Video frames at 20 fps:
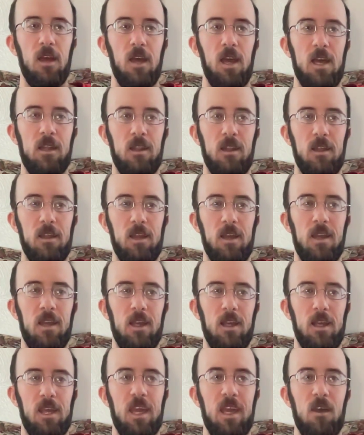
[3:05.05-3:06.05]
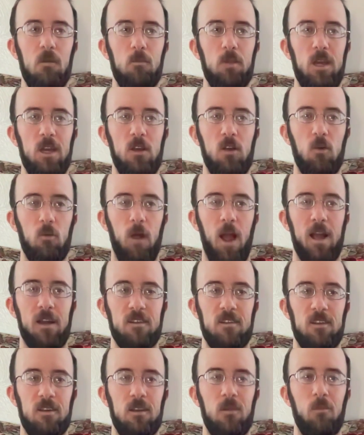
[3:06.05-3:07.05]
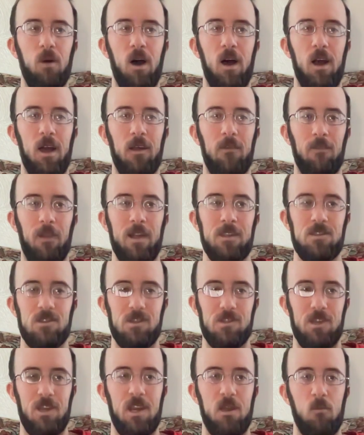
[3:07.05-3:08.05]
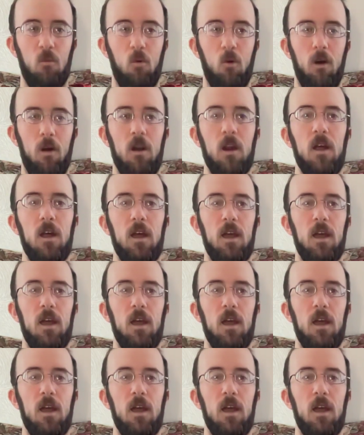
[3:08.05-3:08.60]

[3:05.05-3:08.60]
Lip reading: and it can't be corrected by lenses anymore.